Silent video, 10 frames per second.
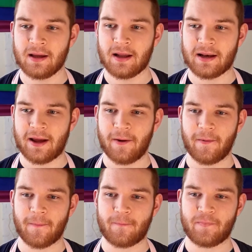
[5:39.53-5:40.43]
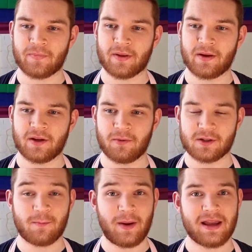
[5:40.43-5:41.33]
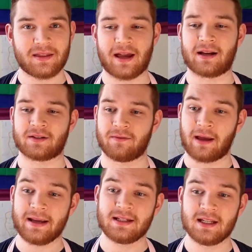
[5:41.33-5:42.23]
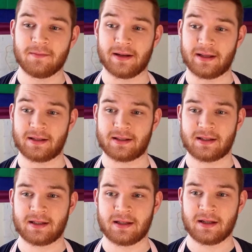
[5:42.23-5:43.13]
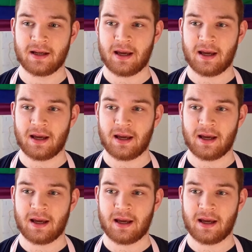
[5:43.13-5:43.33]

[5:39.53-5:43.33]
Now, you want to bake that for 18 minutes